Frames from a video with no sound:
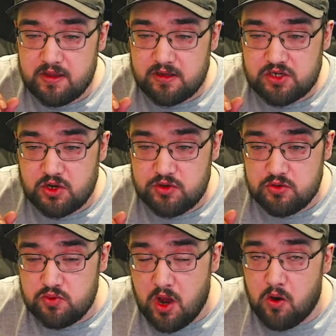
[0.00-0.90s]
so you
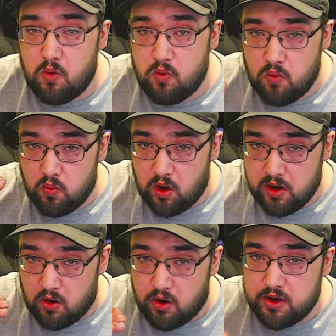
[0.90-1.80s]
know what
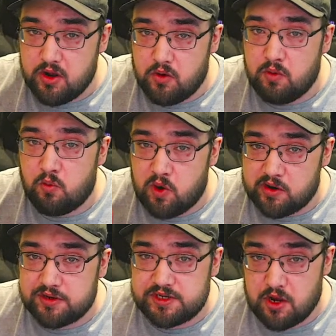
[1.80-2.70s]
audio and where
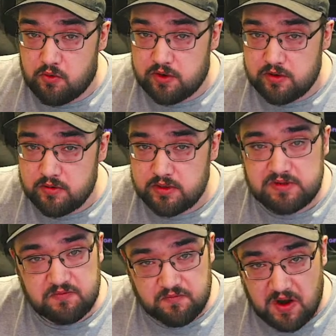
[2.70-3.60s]
it's going.
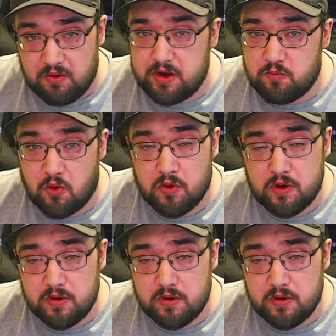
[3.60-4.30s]
It's very important.